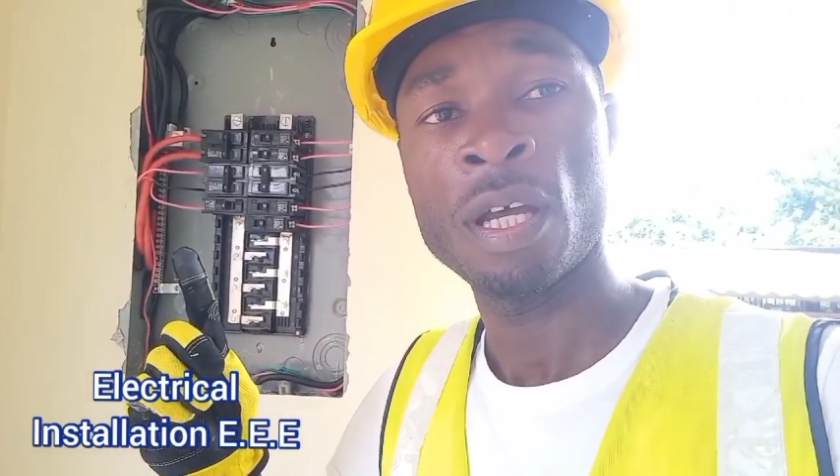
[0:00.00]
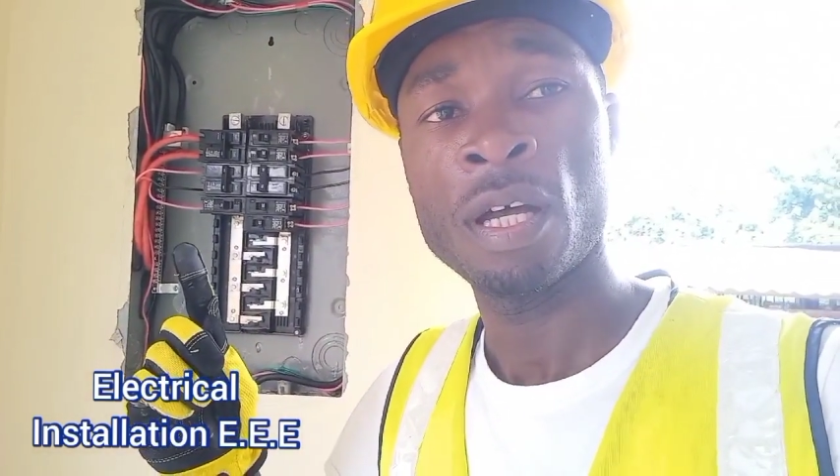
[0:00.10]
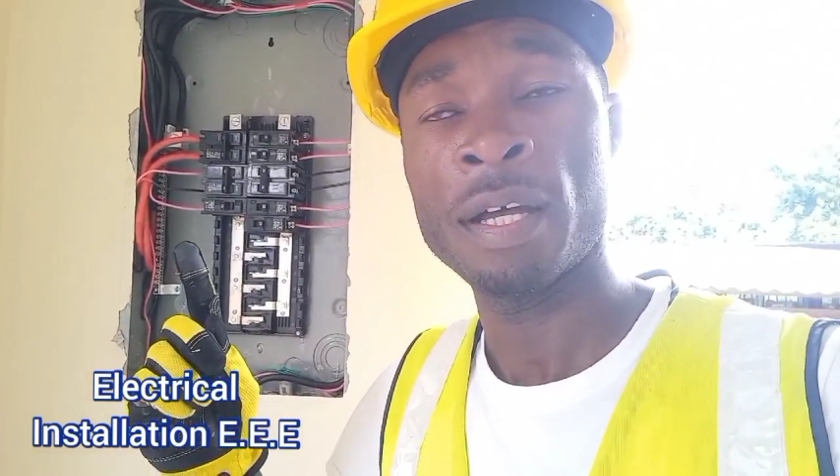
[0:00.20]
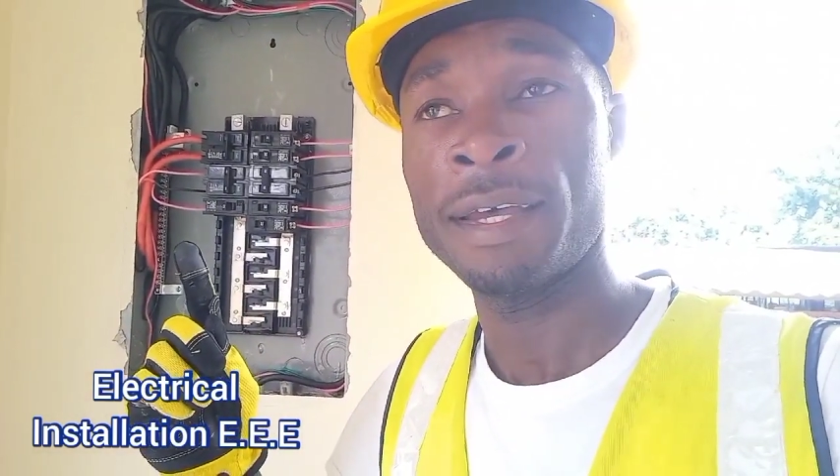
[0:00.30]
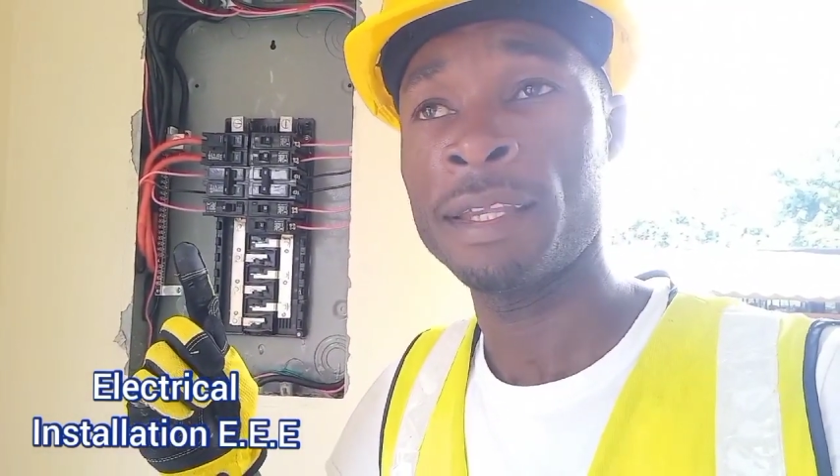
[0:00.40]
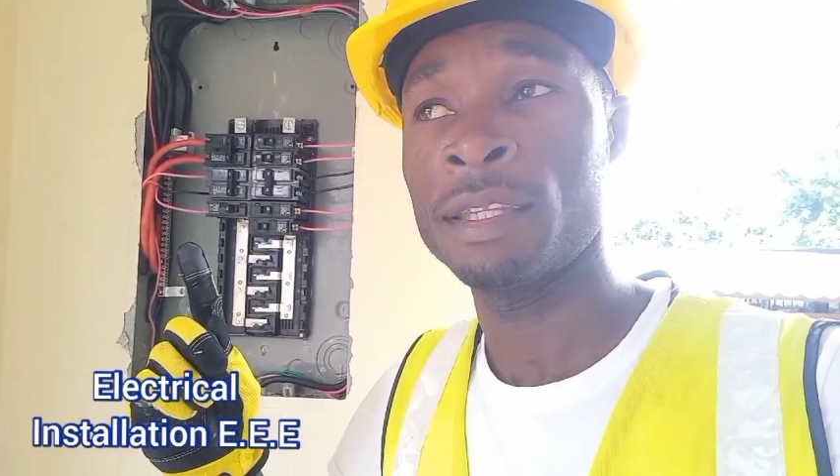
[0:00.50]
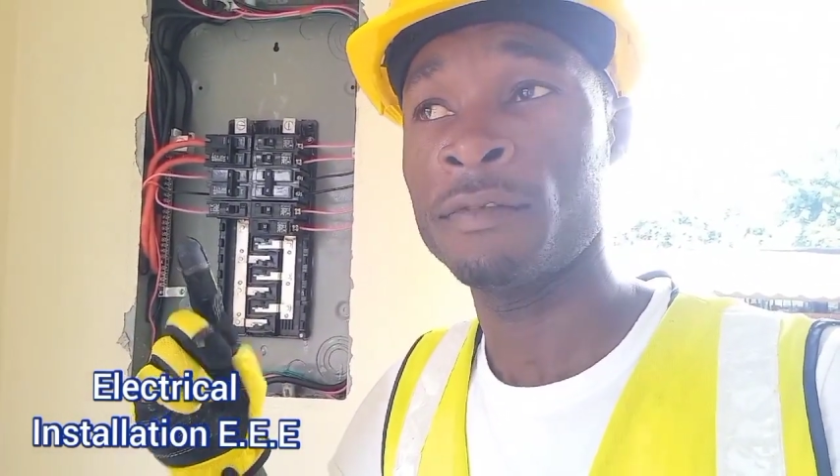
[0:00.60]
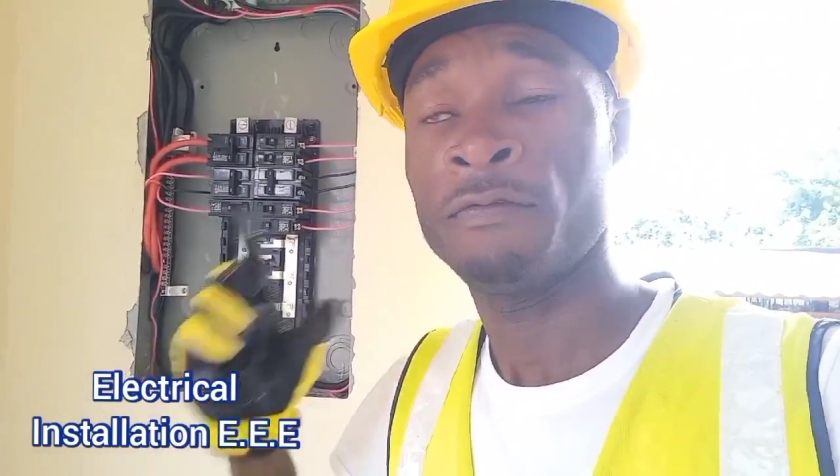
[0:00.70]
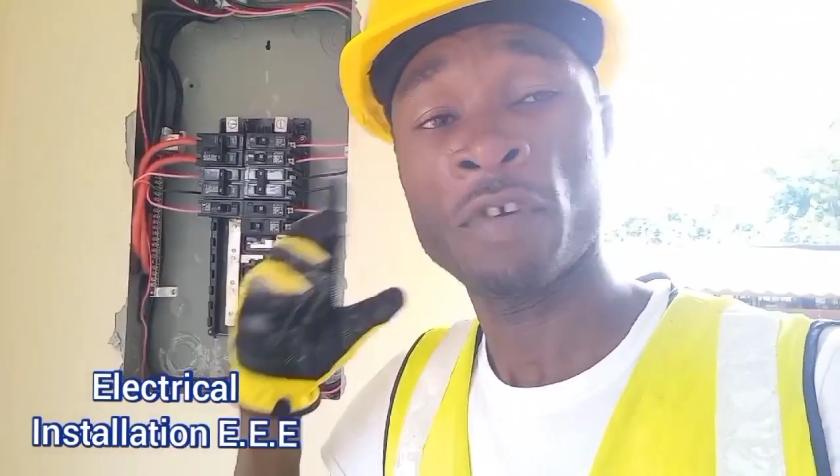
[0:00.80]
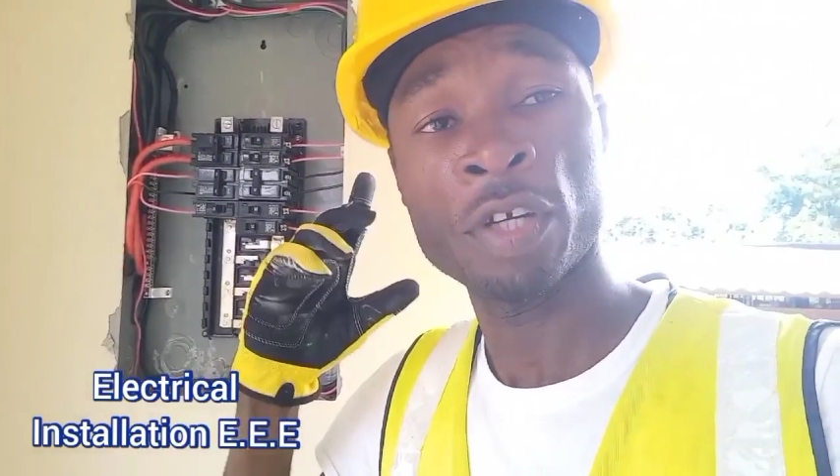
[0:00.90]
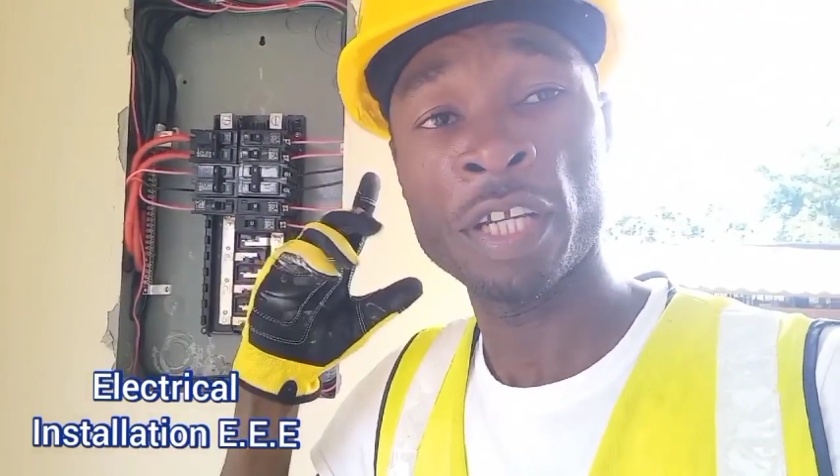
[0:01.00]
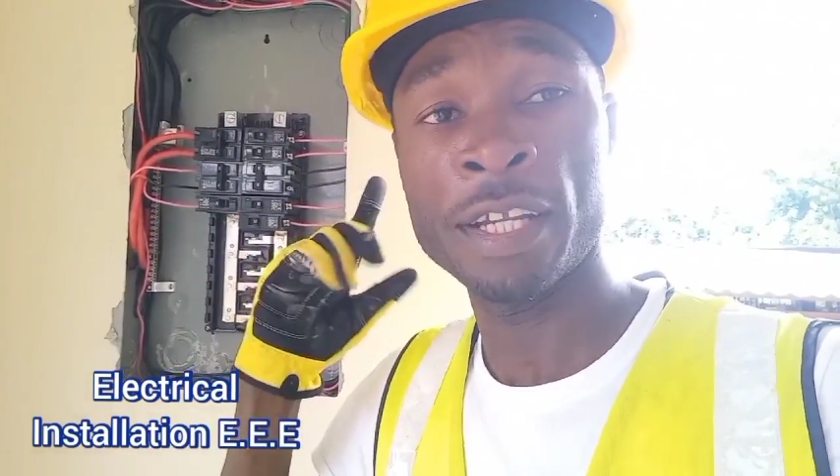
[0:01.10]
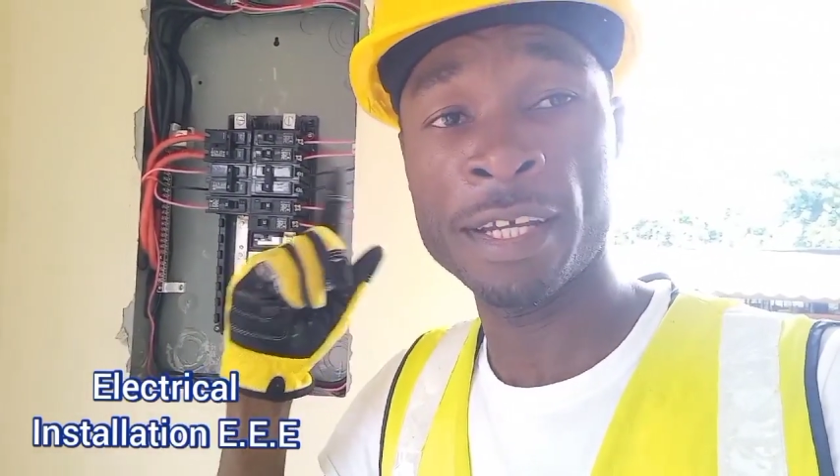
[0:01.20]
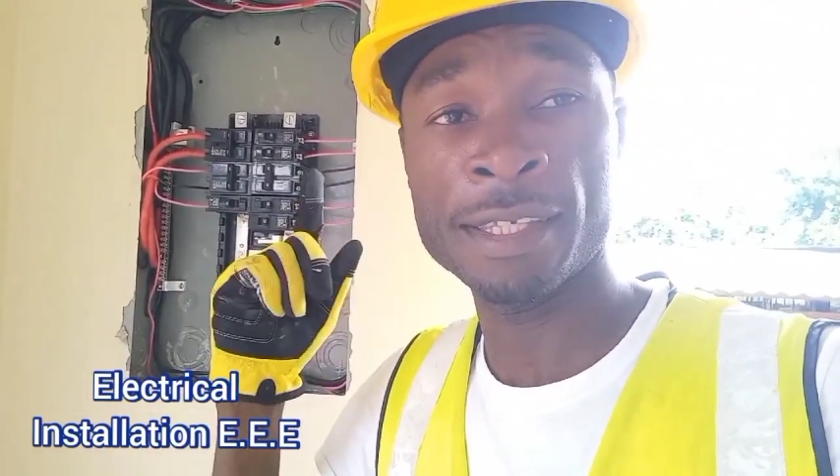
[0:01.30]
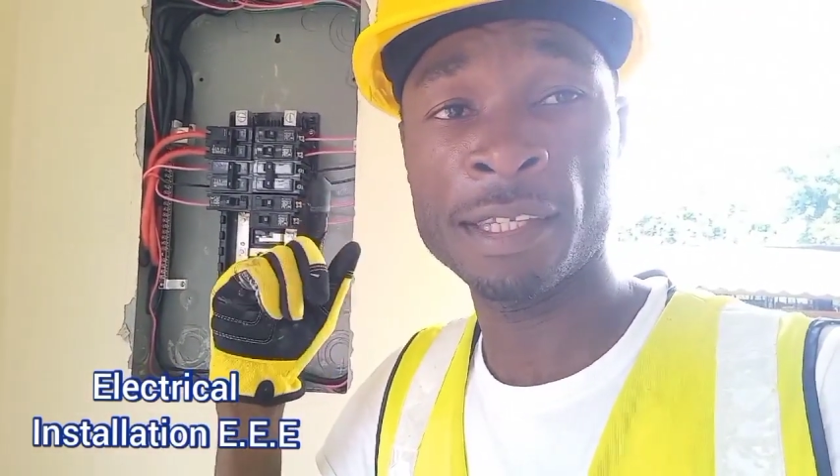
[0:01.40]
and for the
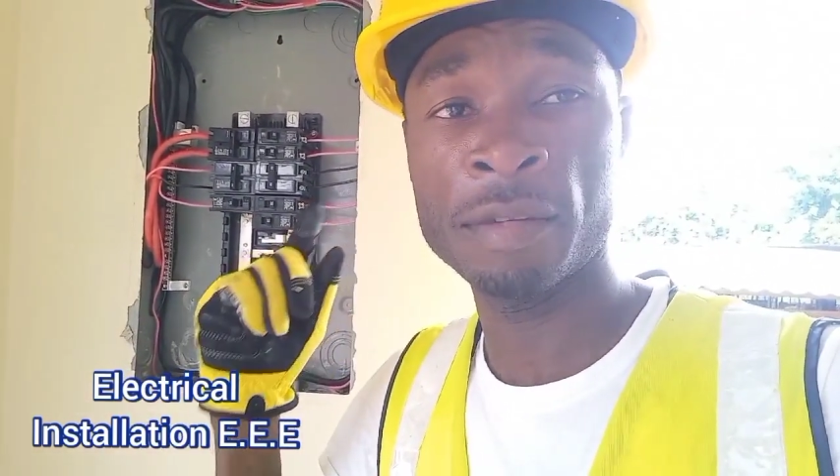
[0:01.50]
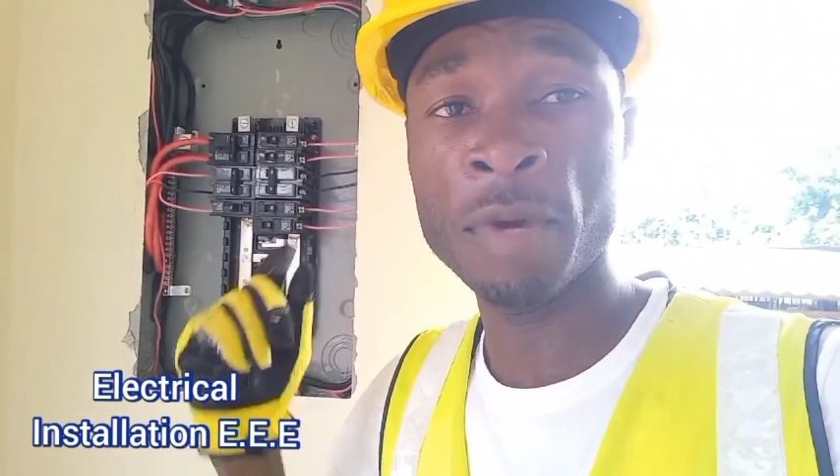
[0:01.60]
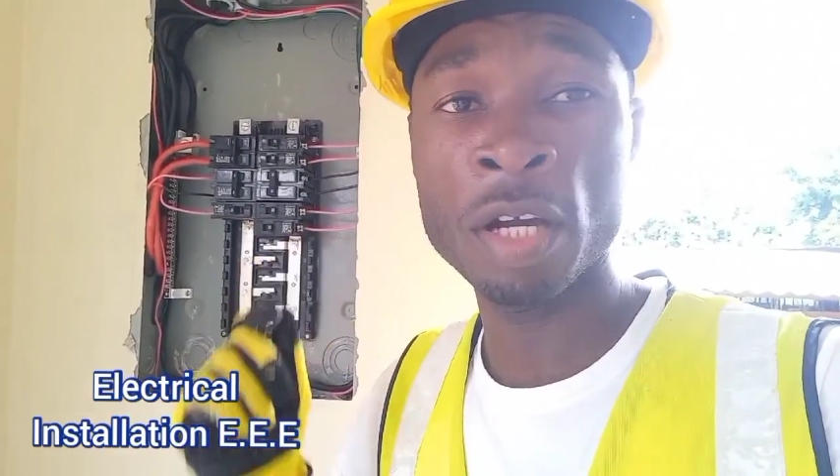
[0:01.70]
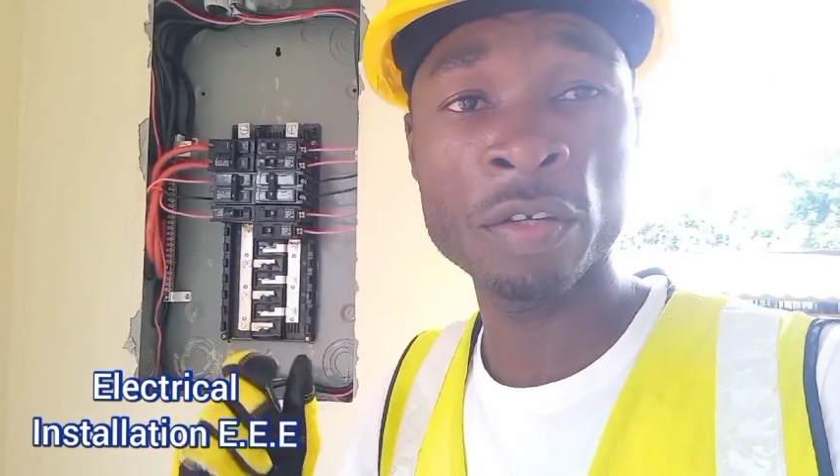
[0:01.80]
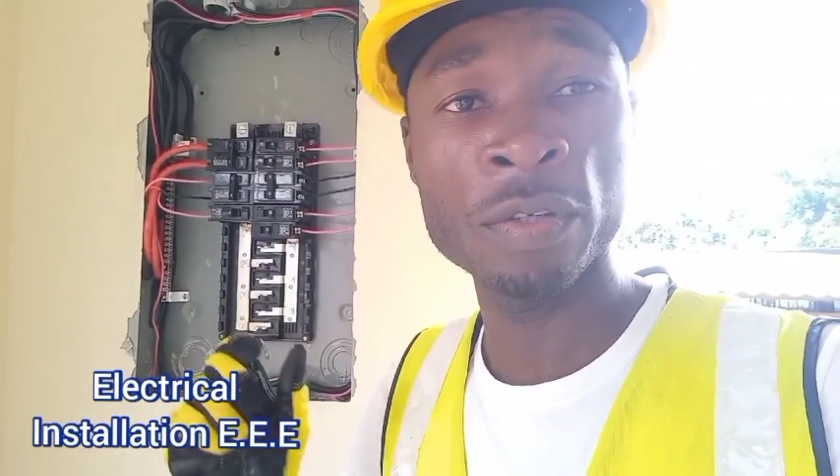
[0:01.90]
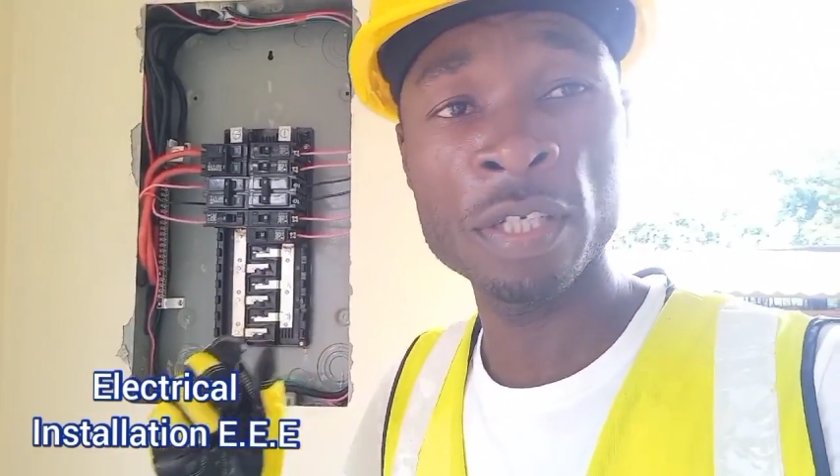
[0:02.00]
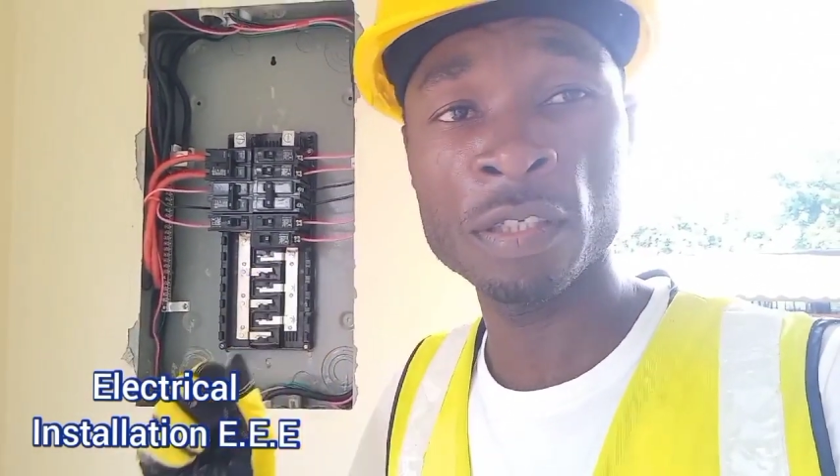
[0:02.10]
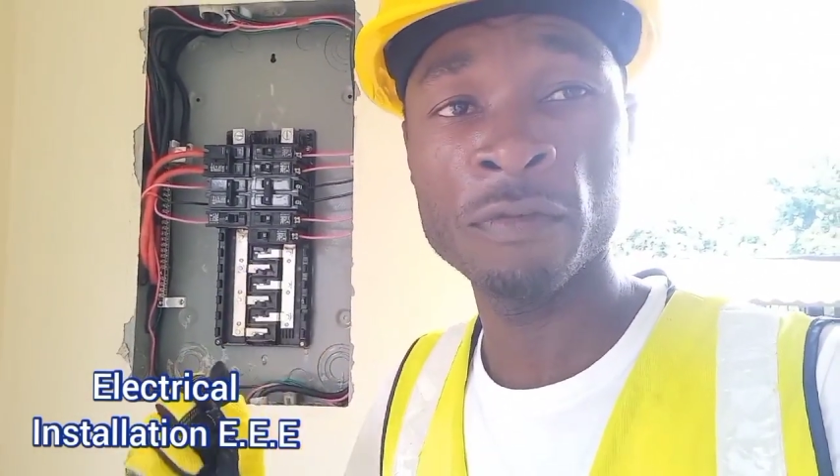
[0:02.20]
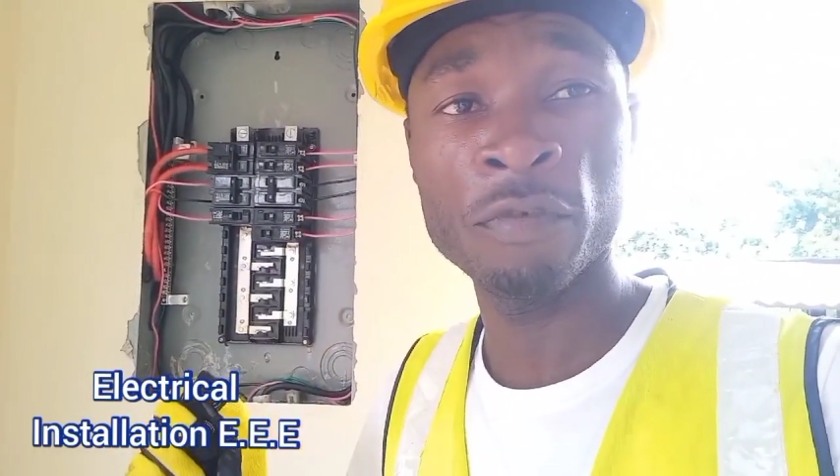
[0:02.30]
noise in the background and so